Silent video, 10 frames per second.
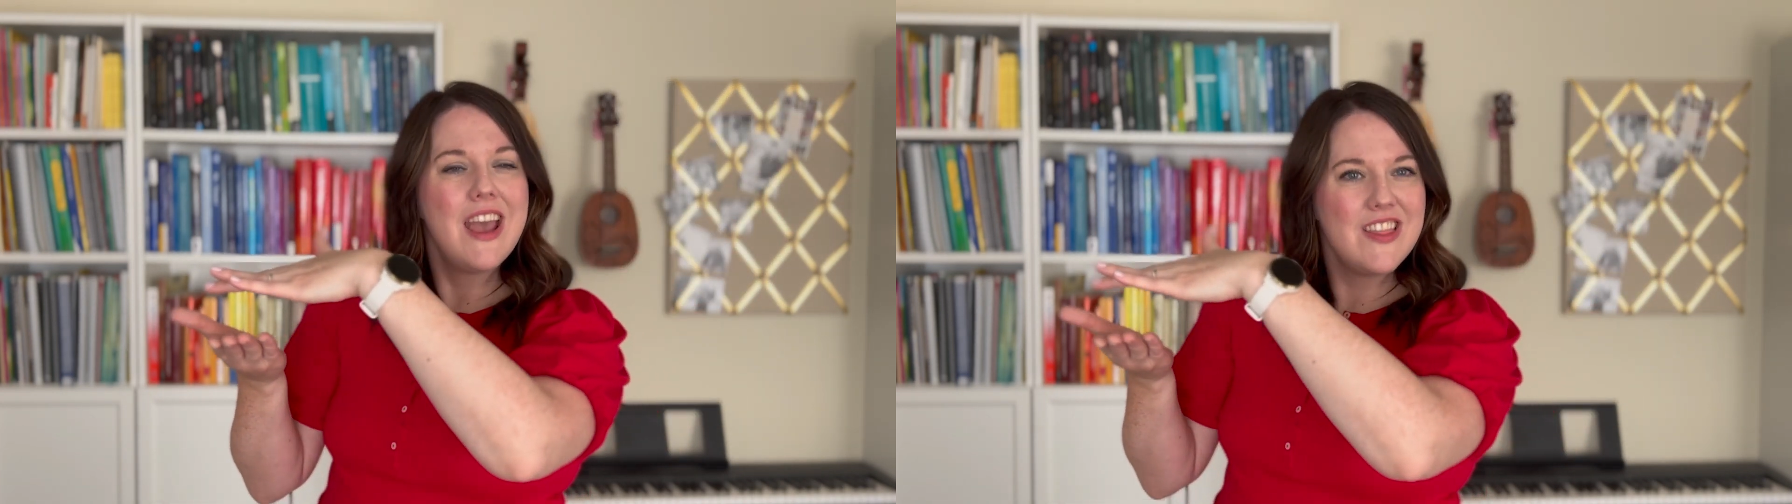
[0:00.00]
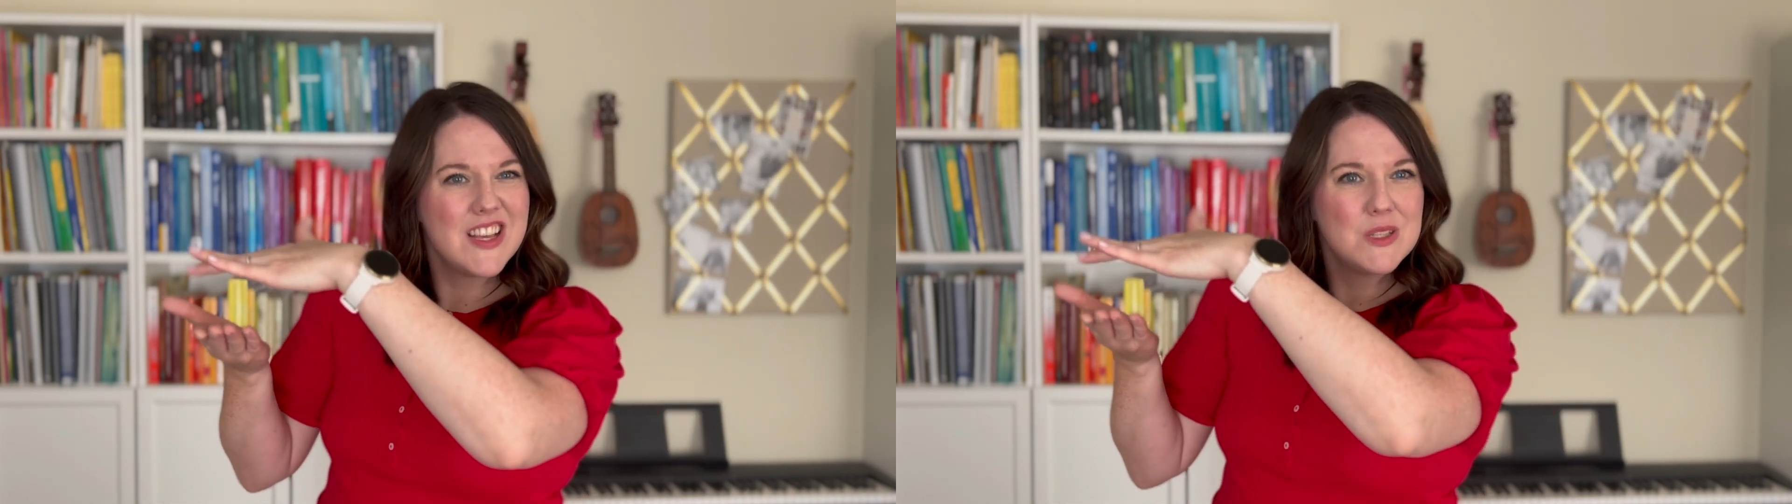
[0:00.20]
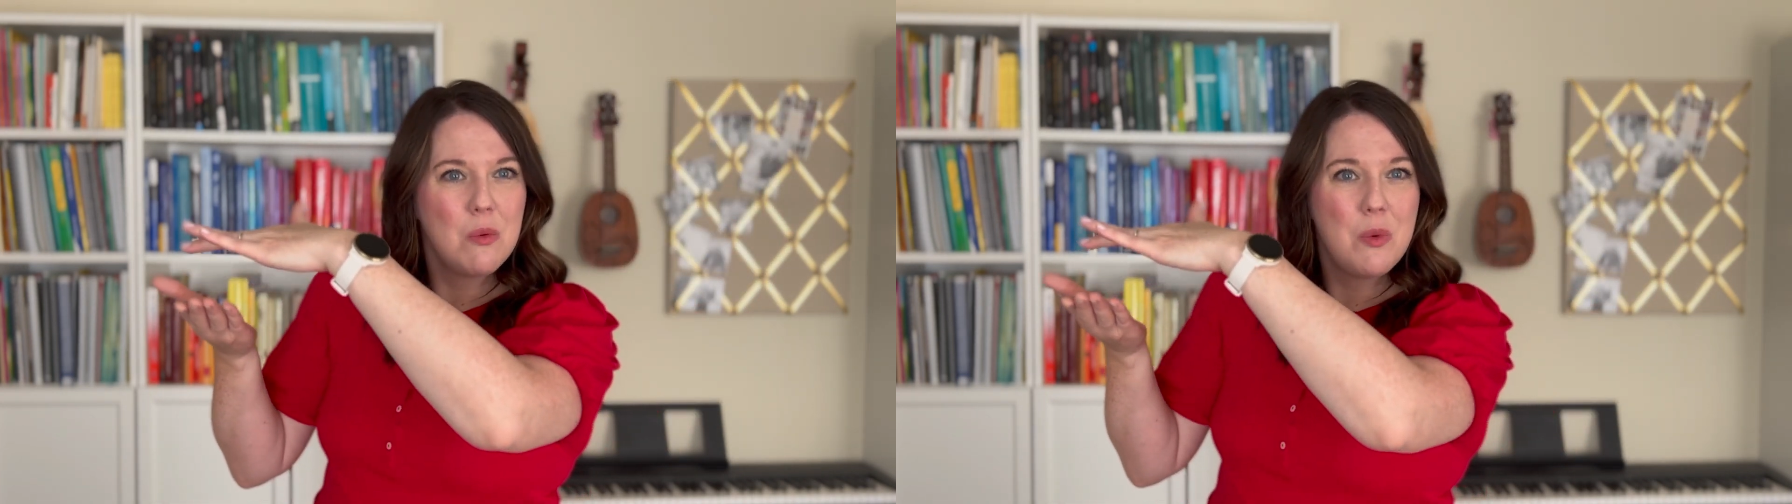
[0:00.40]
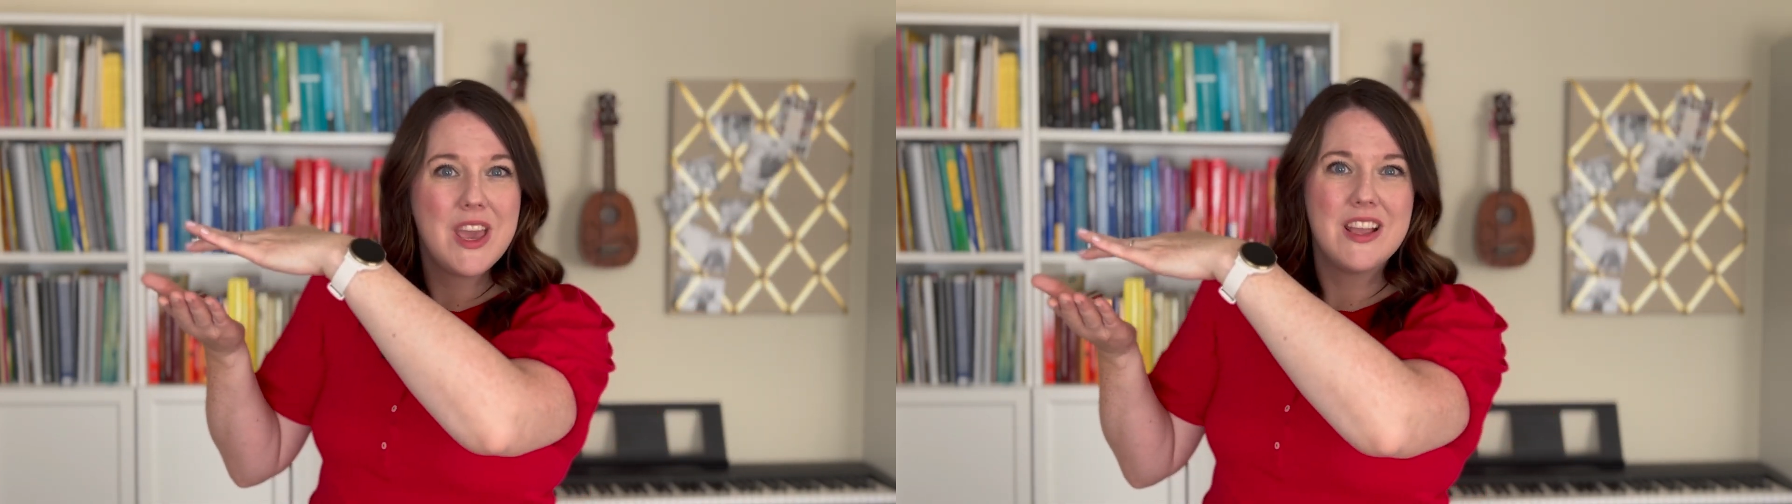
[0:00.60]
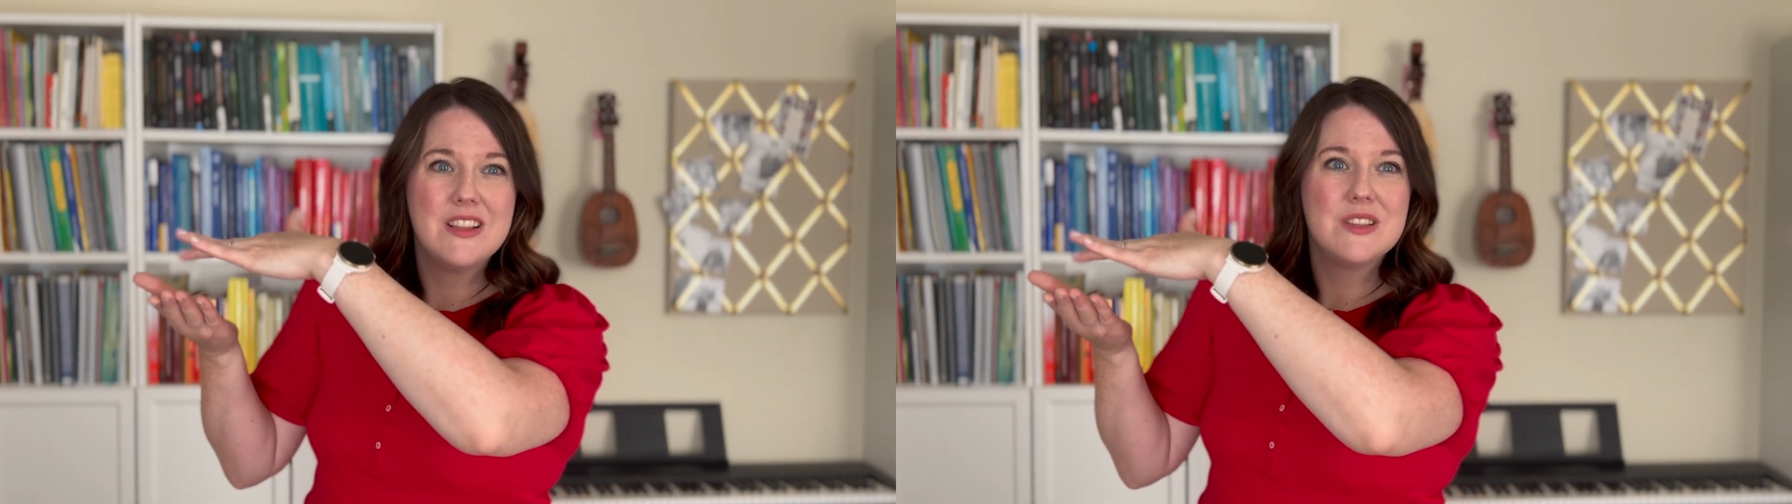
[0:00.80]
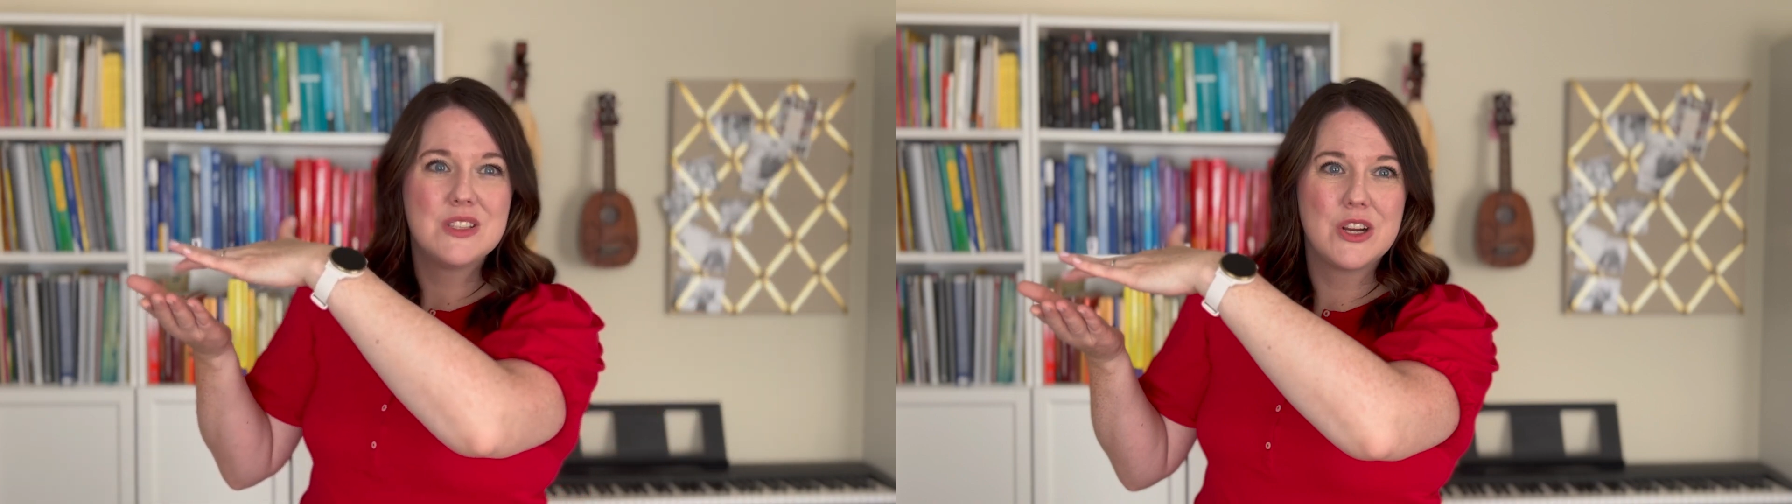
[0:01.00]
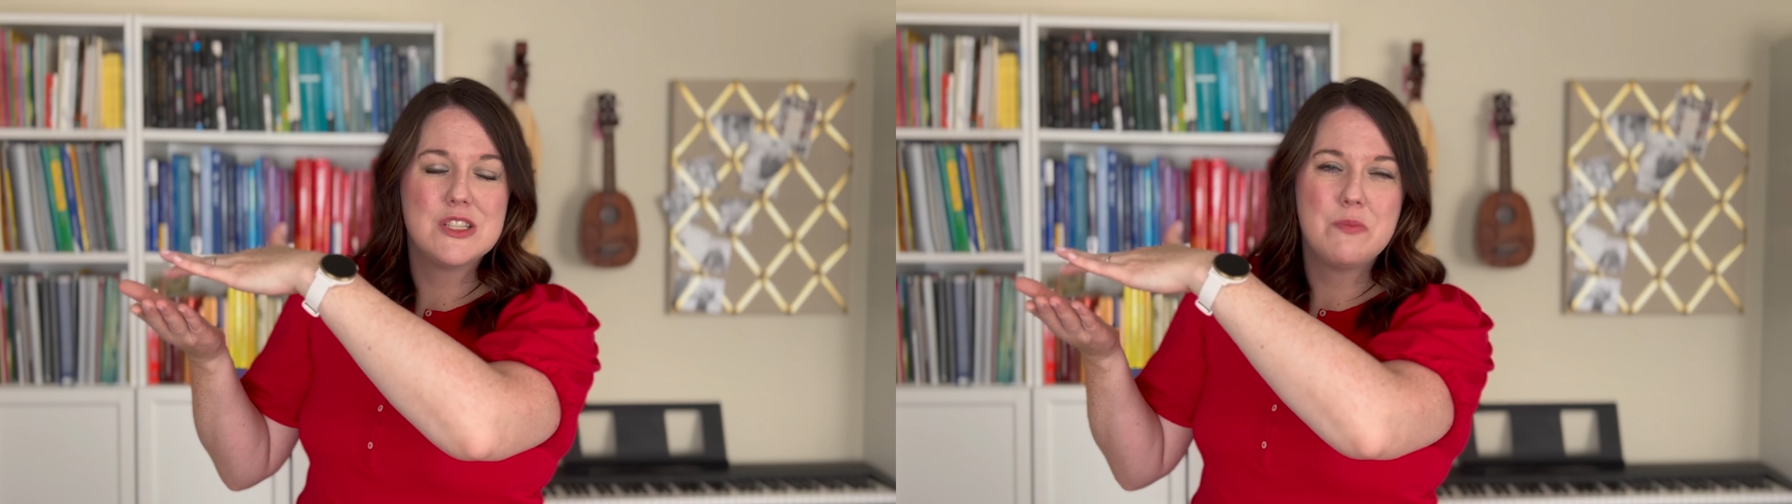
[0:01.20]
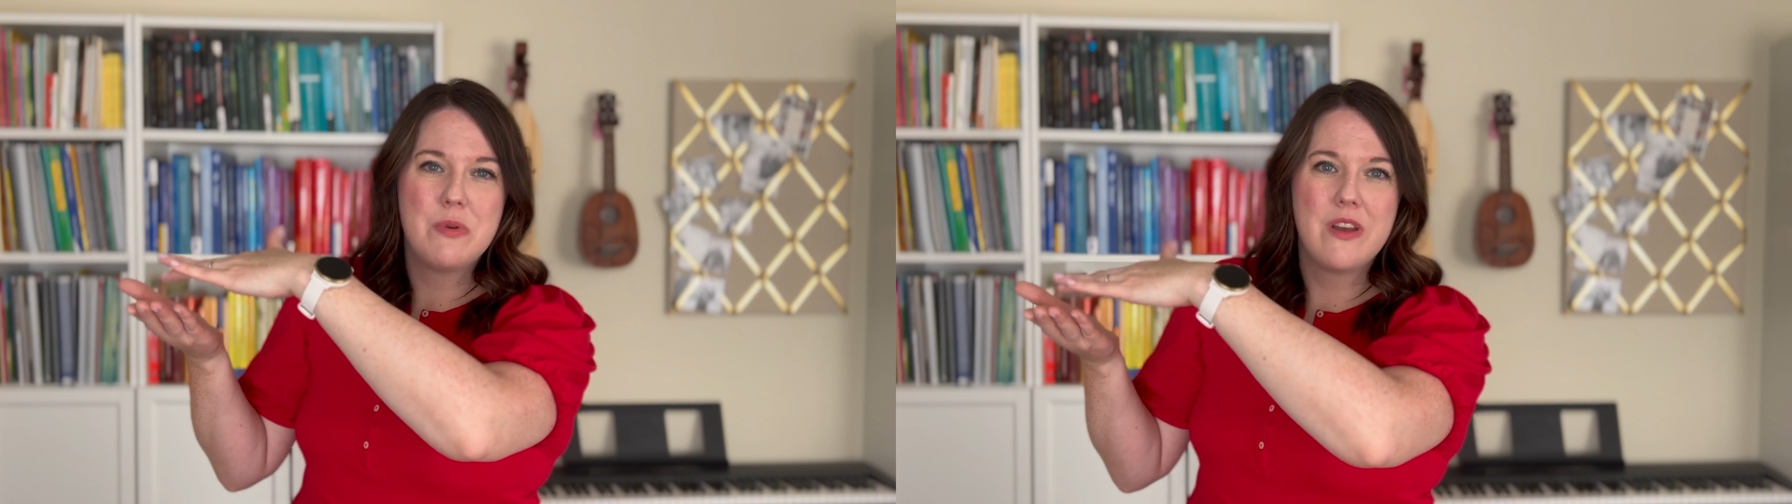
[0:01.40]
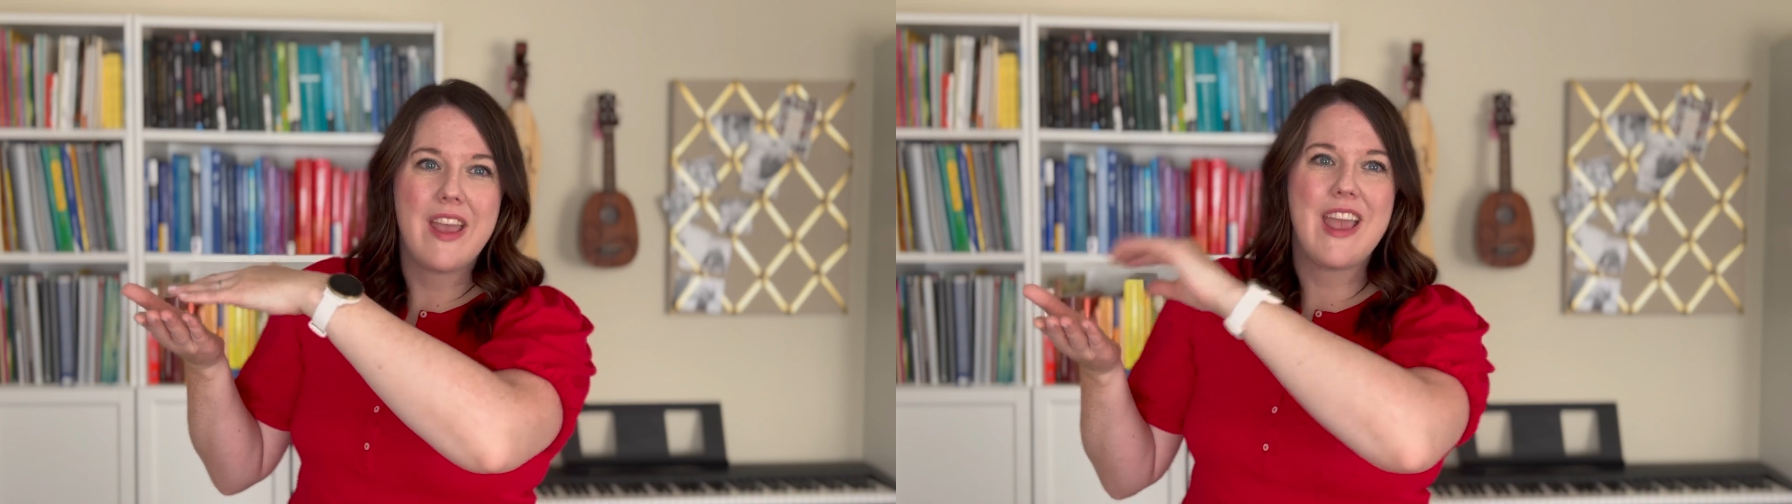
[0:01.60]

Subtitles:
and that's when we can start to put